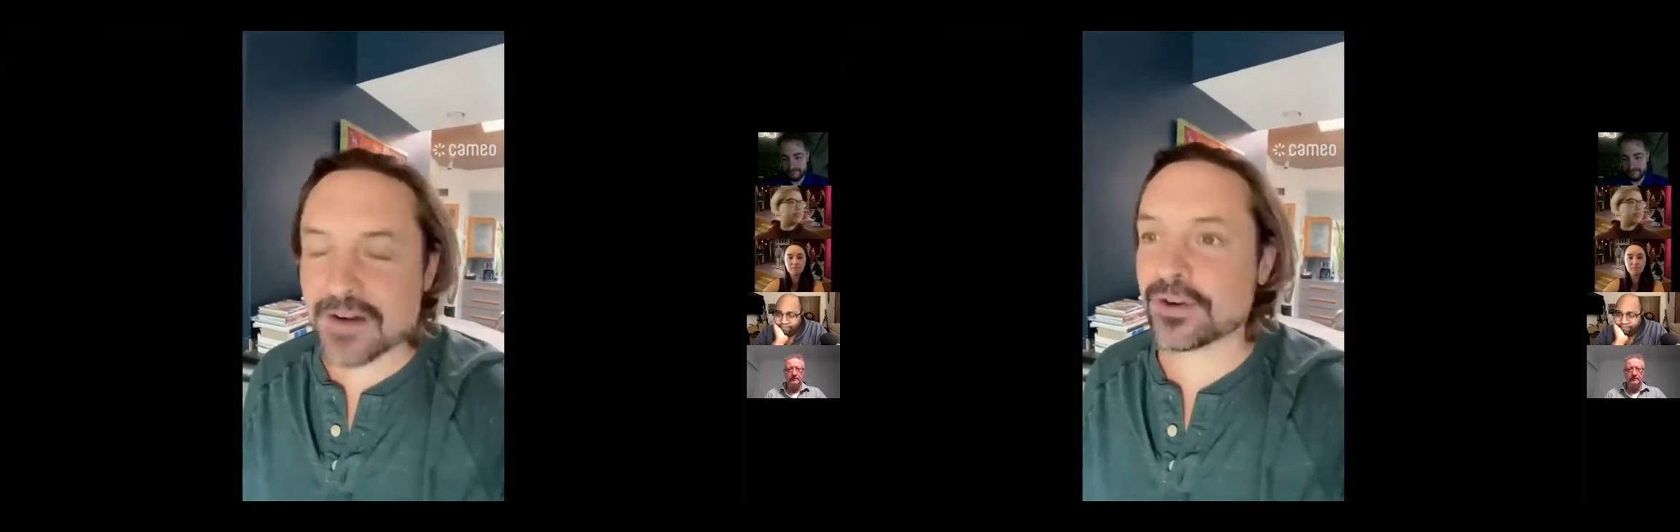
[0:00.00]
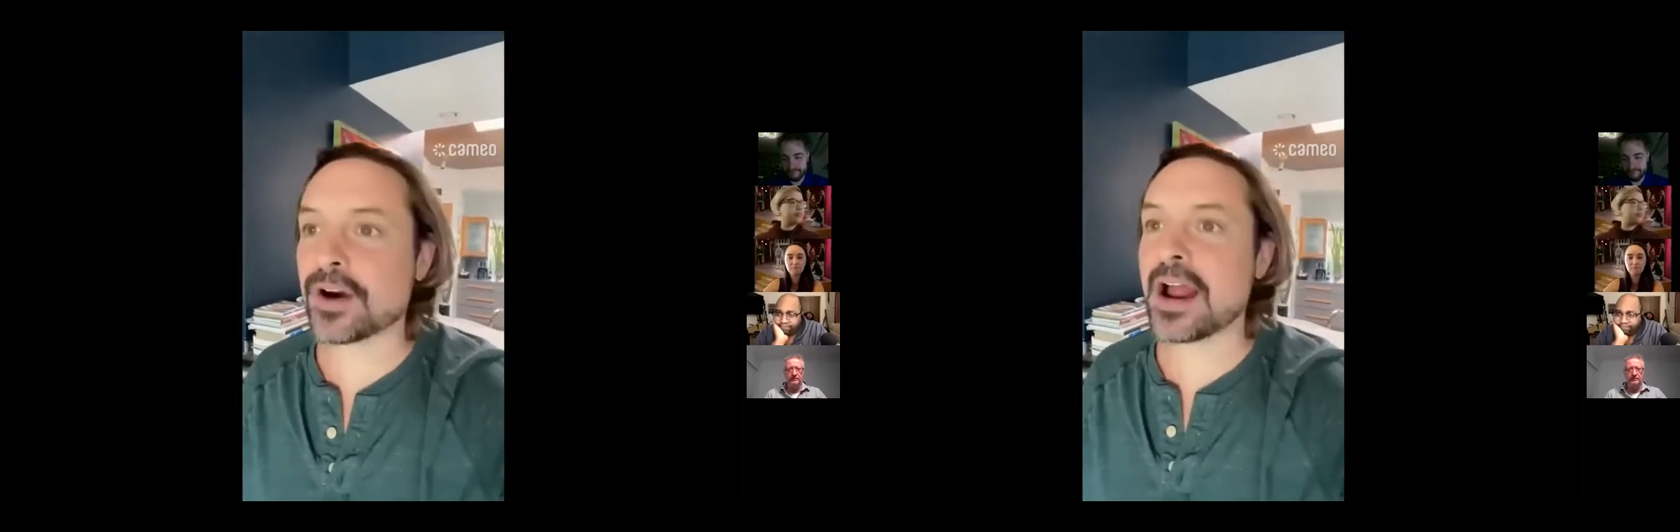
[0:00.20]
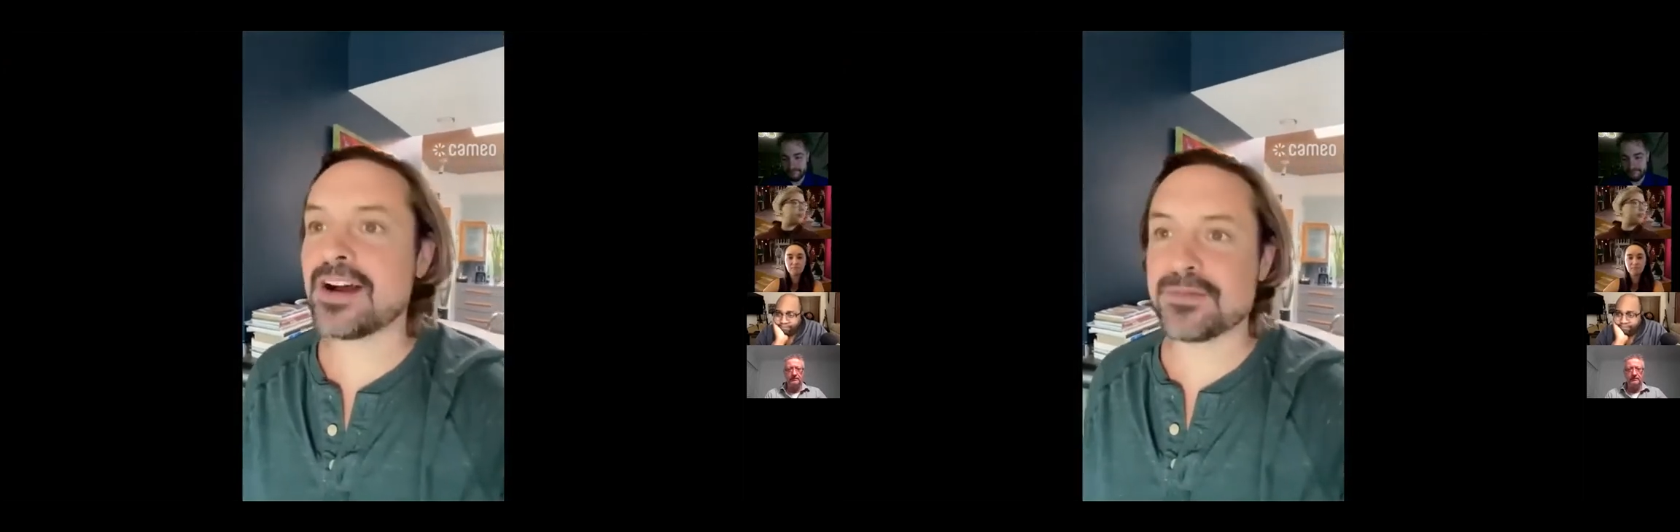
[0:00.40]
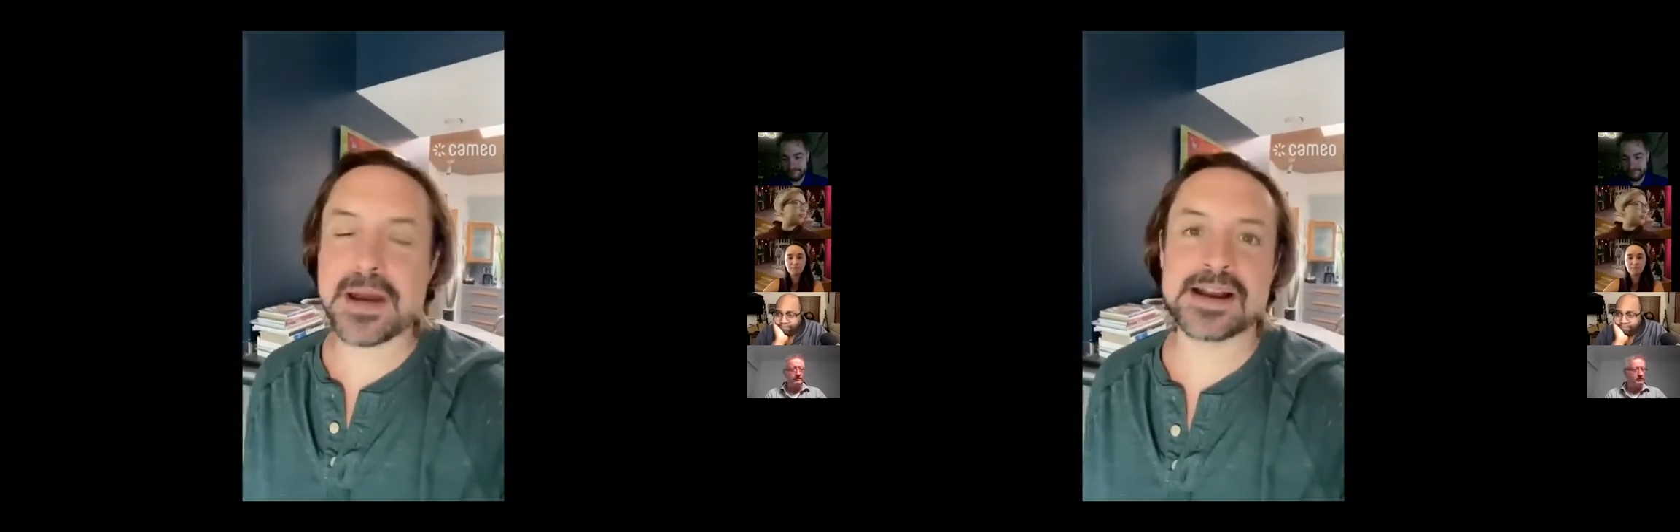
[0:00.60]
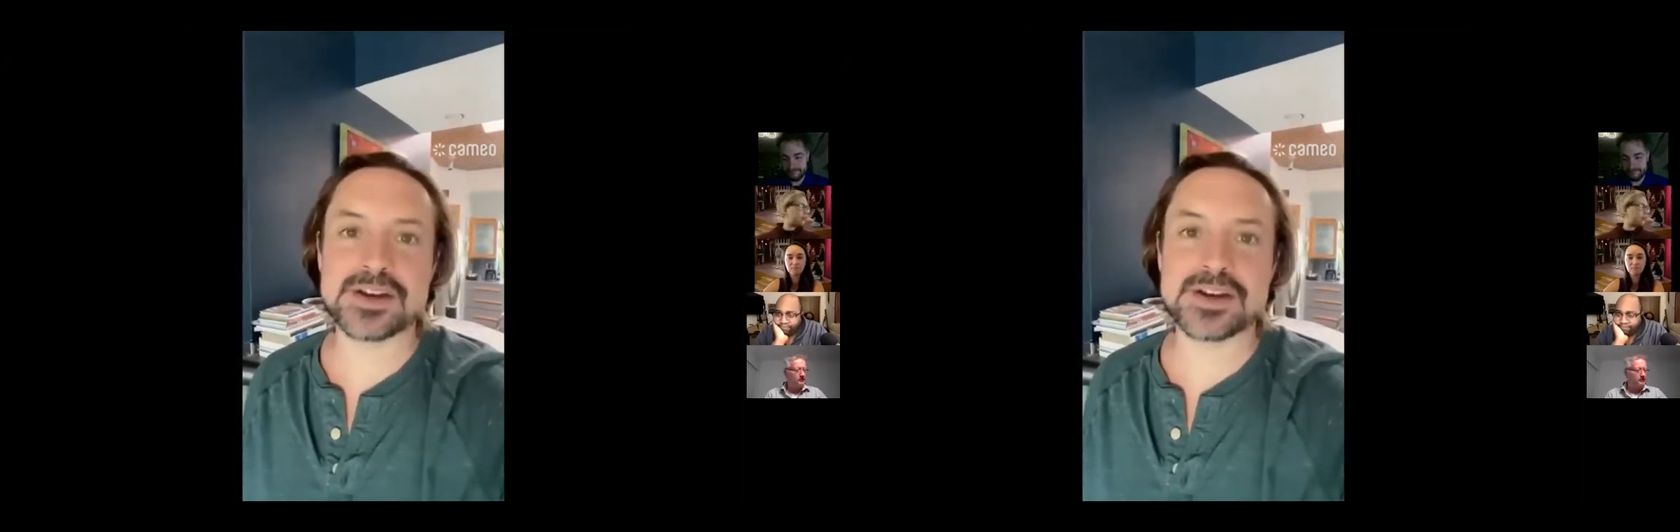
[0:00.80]
ever have
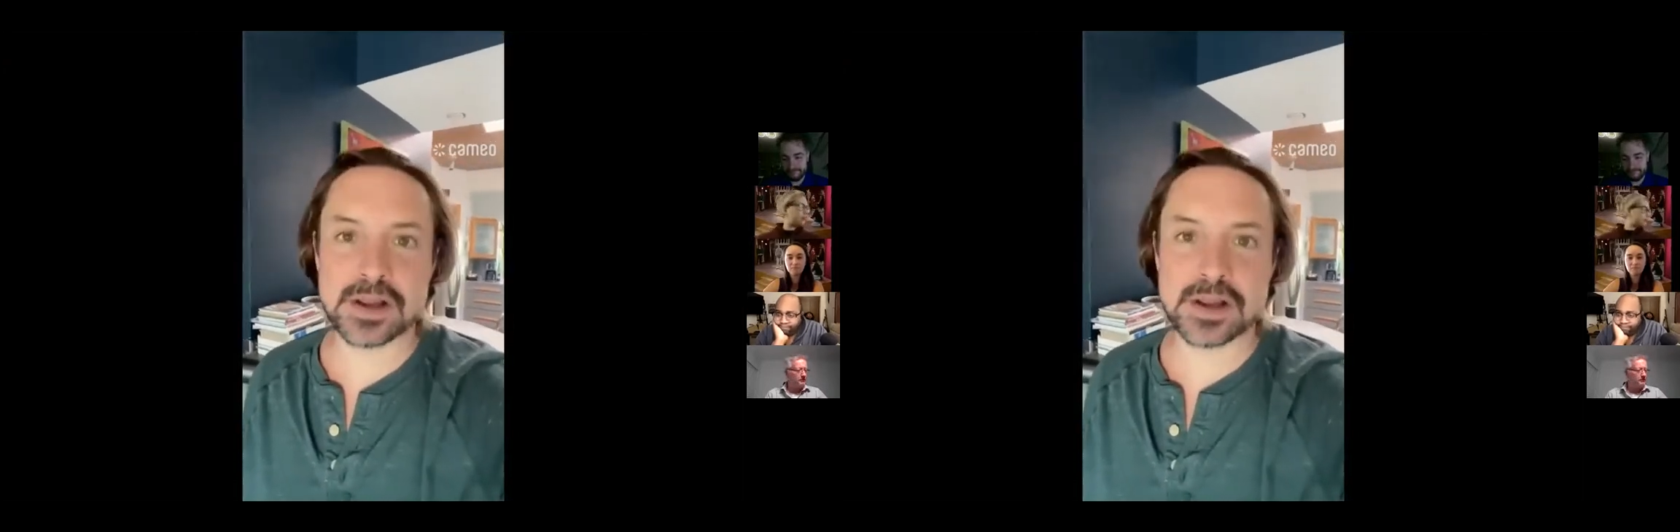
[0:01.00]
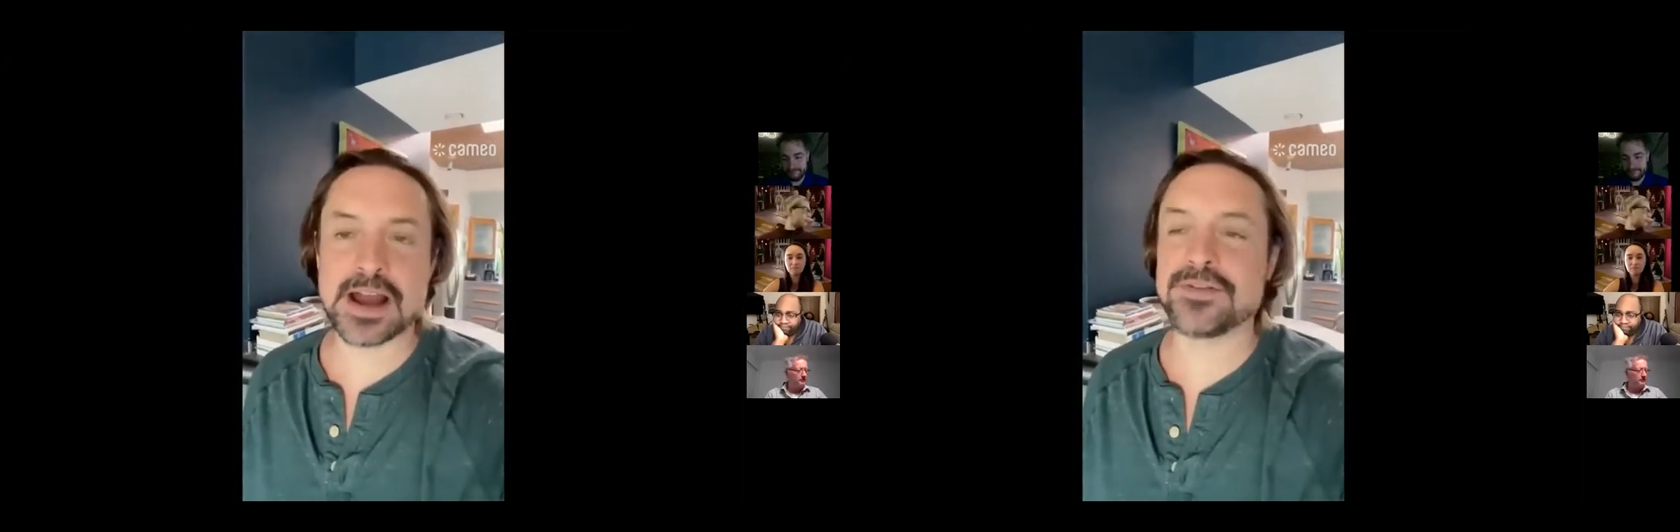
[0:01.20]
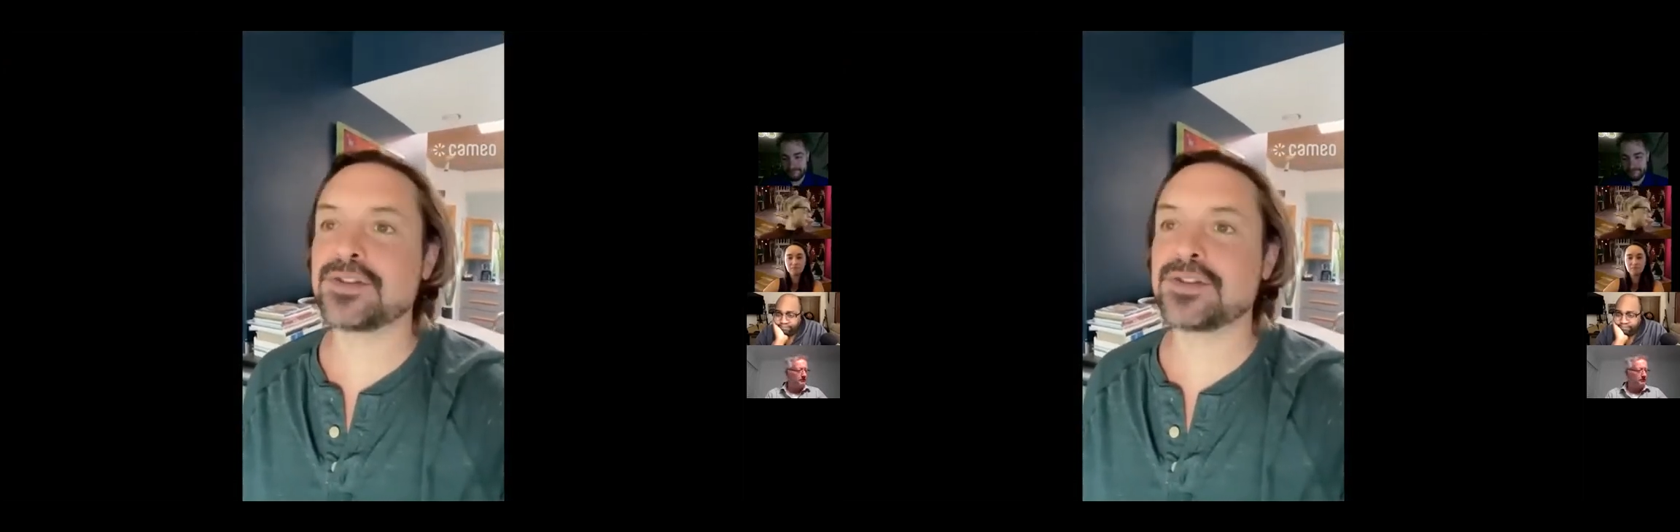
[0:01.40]
met in your life.